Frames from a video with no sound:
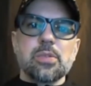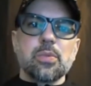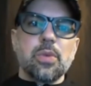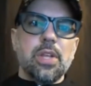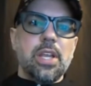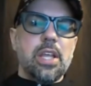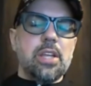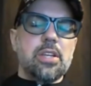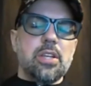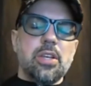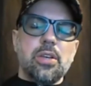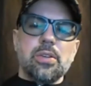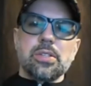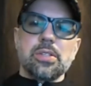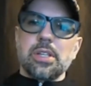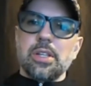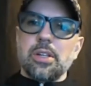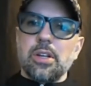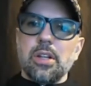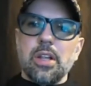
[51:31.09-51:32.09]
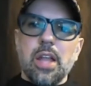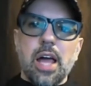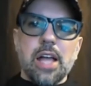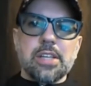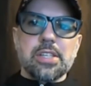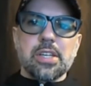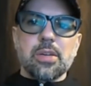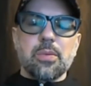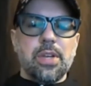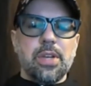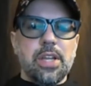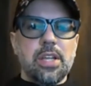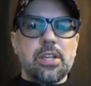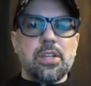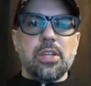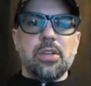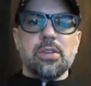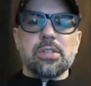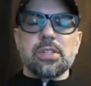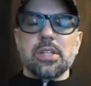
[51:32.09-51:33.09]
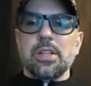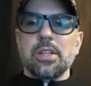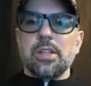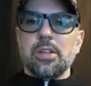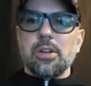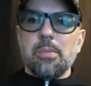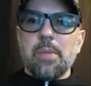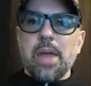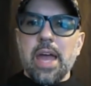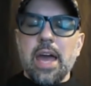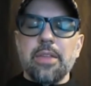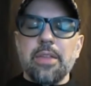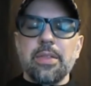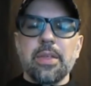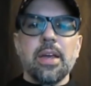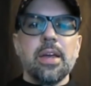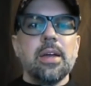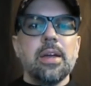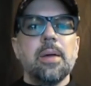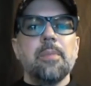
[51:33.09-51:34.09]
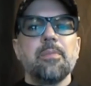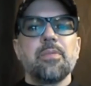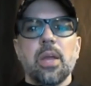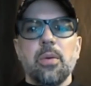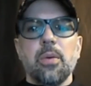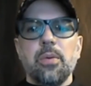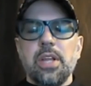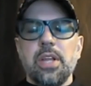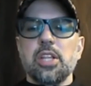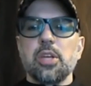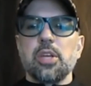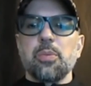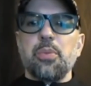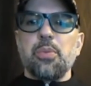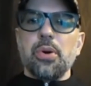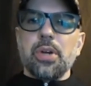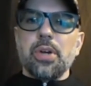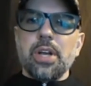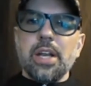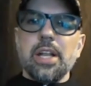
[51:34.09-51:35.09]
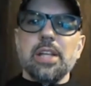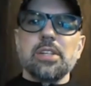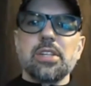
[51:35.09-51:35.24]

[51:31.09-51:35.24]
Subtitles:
We need to use a little logic, we need to use a little math, and we need to put it into